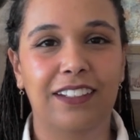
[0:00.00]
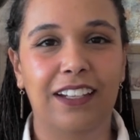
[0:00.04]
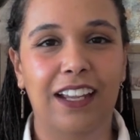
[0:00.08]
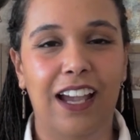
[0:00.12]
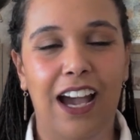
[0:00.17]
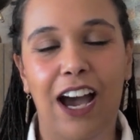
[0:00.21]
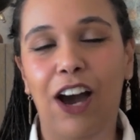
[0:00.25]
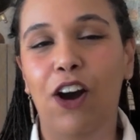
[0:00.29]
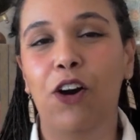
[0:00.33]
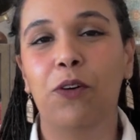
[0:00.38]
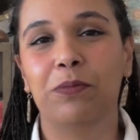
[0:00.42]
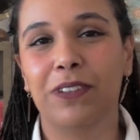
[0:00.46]

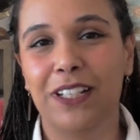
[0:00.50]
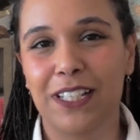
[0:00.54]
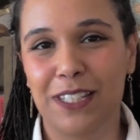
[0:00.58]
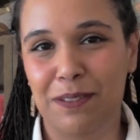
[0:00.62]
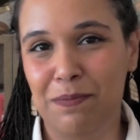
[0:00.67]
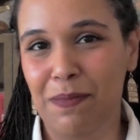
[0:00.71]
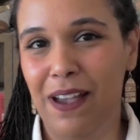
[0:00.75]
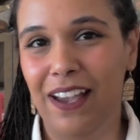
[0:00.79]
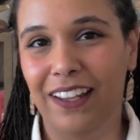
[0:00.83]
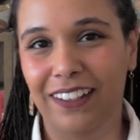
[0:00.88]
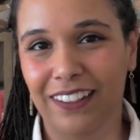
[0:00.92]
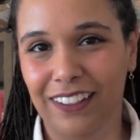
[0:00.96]
a homeless
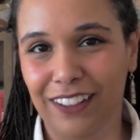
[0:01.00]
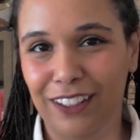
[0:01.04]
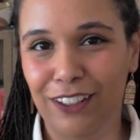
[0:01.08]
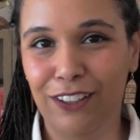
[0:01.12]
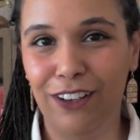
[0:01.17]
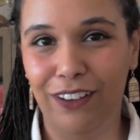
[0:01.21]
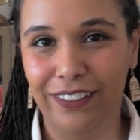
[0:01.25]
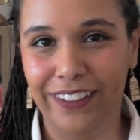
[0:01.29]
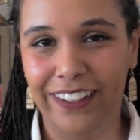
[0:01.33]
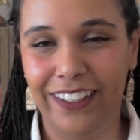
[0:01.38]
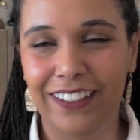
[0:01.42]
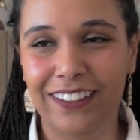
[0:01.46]
man
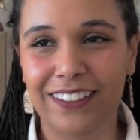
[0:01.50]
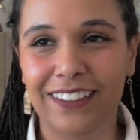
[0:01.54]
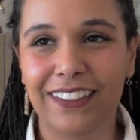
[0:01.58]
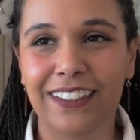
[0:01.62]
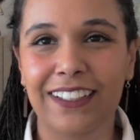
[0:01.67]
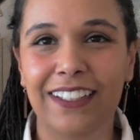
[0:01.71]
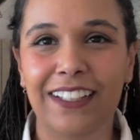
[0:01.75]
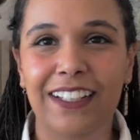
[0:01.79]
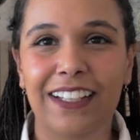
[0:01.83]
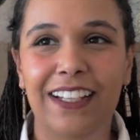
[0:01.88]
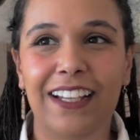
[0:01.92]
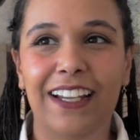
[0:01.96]
got it
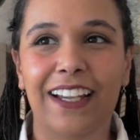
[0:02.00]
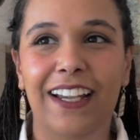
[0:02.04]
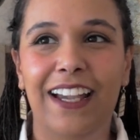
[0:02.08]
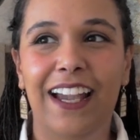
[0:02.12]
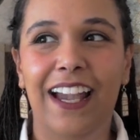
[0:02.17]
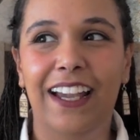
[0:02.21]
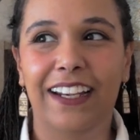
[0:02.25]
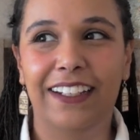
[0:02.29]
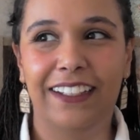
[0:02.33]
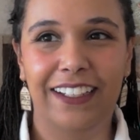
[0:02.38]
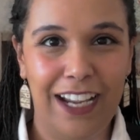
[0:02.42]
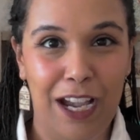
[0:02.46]

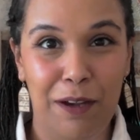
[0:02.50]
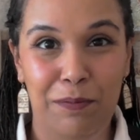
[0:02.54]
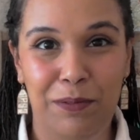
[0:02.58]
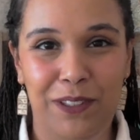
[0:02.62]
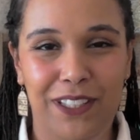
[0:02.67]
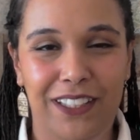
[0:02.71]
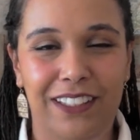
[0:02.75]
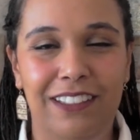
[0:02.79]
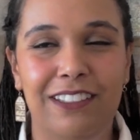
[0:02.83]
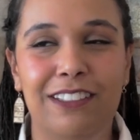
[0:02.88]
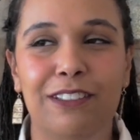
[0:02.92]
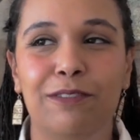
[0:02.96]
and kept
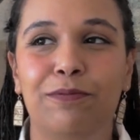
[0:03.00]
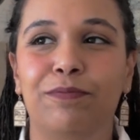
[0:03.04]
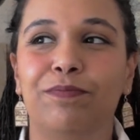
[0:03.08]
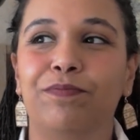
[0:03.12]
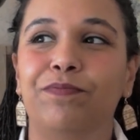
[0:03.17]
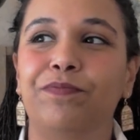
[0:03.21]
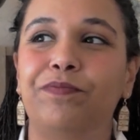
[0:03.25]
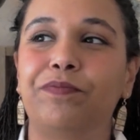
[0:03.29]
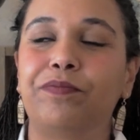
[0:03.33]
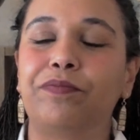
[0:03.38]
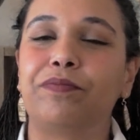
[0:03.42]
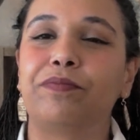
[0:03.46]
it,
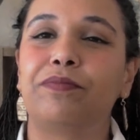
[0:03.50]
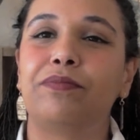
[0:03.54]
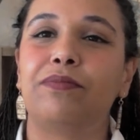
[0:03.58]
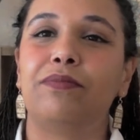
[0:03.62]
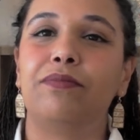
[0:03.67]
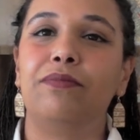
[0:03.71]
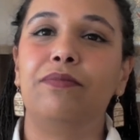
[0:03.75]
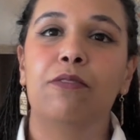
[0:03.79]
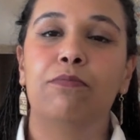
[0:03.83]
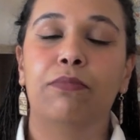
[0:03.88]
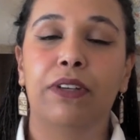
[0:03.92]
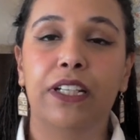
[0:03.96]

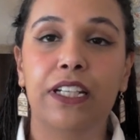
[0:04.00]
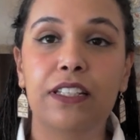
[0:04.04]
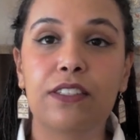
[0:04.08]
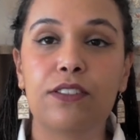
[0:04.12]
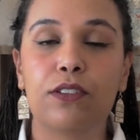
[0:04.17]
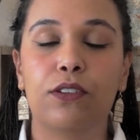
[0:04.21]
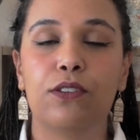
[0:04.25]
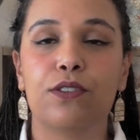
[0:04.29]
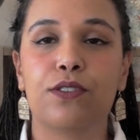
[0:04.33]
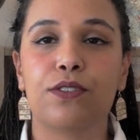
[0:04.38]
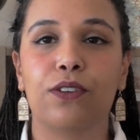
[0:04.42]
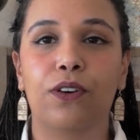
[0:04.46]
but it's
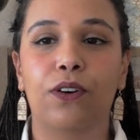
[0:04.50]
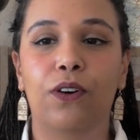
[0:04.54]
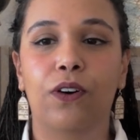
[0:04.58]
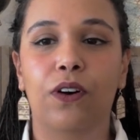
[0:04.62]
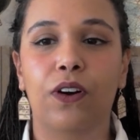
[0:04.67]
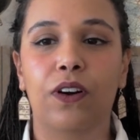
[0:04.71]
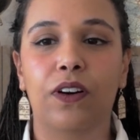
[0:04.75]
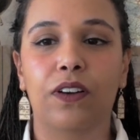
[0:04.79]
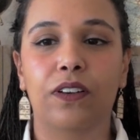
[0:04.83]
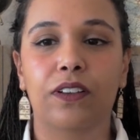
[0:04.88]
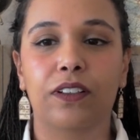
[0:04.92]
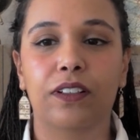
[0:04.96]

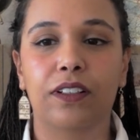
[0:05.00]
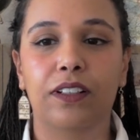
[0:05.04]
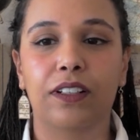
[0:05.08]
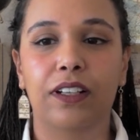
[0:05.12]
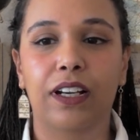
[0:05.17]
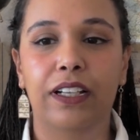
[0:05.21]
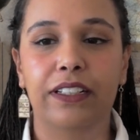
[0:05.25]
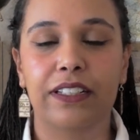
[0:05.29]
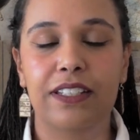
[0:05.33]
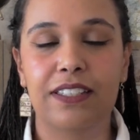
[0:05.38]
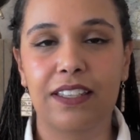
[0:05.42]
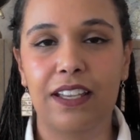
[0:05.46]
also
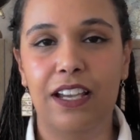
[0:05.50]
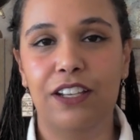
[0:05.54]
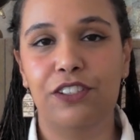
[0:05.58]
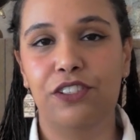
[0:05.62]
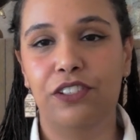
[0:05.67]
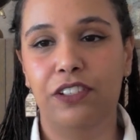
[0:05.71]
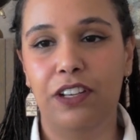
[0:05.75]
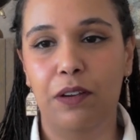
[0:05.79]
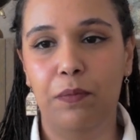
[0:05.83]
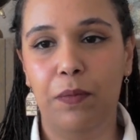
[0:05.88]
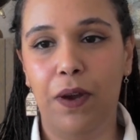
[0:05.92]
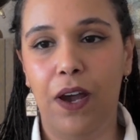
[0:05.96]
a
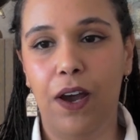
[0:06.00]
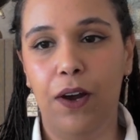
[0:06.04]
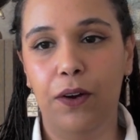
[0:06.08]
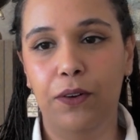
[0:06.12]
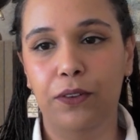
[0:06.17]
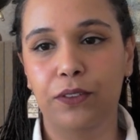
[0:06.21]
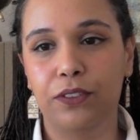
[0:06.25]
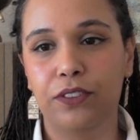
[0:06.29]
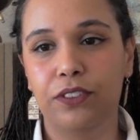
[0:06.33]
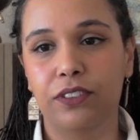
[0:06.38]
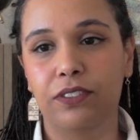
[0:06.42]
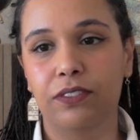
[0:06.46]
discussion
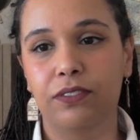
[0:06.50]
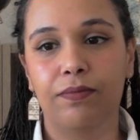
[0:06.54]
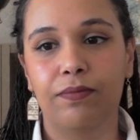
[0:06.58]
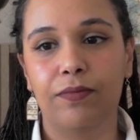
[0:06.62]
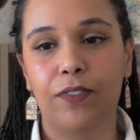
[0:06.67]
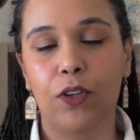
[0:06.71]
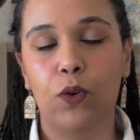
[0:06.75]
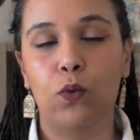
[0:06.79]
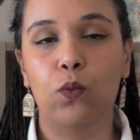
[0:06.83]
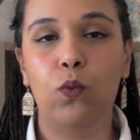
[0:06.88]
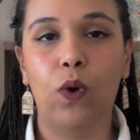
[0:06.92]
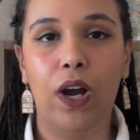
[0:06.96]
about
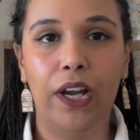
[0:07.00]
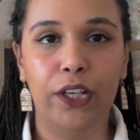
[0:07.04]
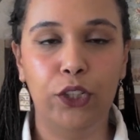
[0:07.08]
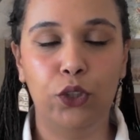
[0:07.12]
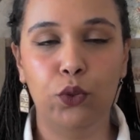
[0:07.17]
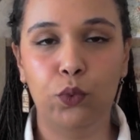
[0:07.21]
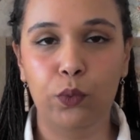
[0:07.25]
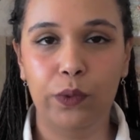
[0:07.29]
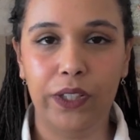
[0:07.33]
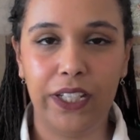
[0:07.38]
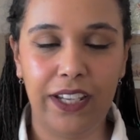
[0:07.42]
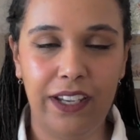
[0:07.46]
why do
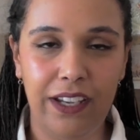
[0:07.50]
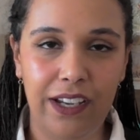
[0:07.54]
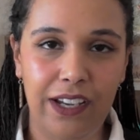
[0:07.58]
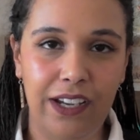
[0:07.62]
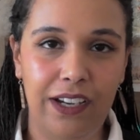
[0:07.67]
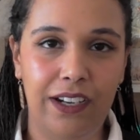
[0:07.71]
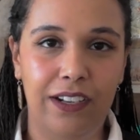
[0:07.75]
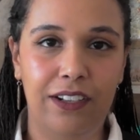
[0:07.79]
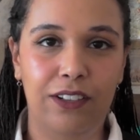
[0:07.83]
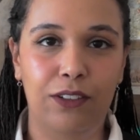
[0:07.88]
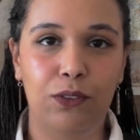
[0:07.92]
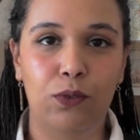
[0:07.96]
we
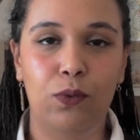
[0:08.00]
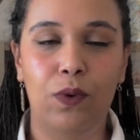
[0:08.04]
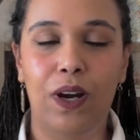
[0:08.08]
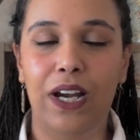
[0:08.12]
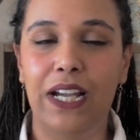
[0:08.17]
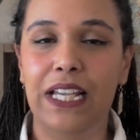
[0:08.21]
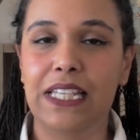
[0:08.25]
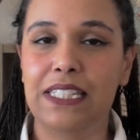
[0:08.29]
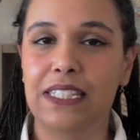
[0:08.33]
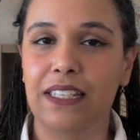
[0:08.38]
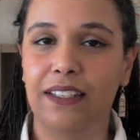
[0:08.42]
care? Why is it